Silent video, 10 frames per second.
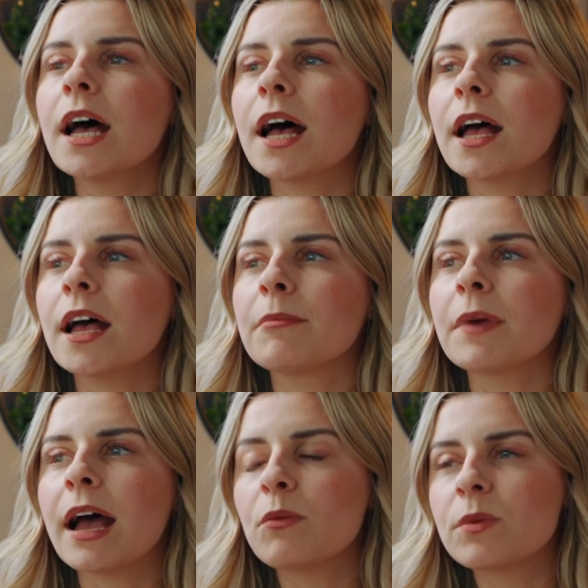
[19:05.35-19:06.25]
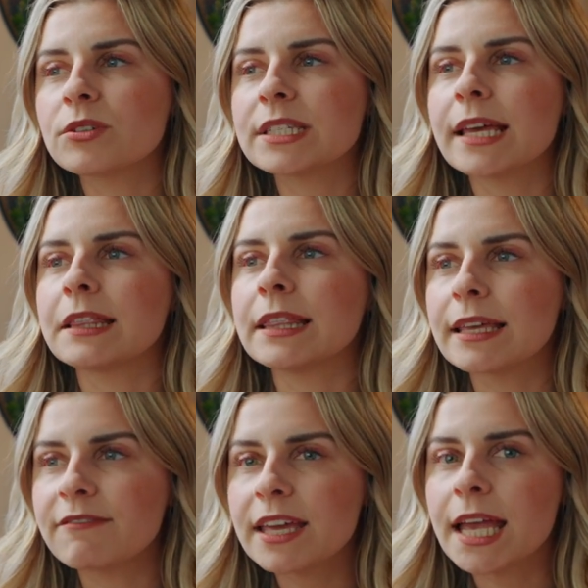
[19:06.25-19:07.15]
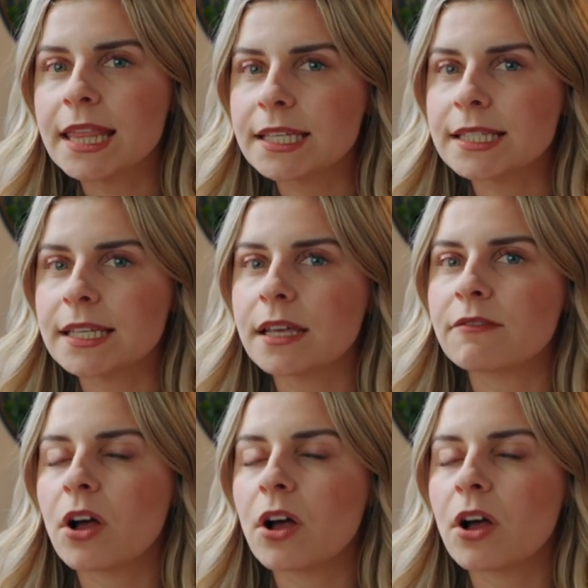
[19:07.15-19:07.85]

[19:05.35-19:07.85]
I will say living in the city